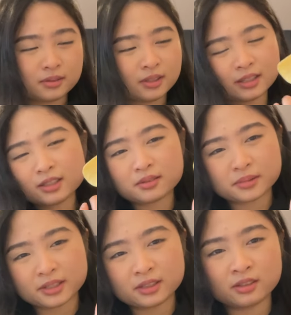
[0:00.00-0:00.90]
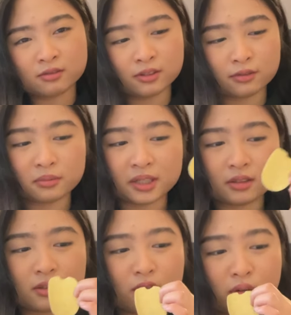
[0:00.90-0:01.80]
Doesn't smell any different from like
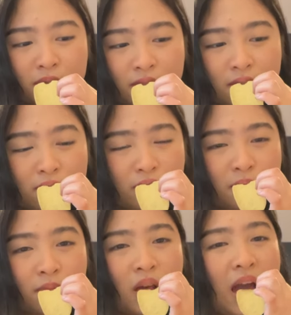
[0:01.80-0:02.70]
the normal sour cream.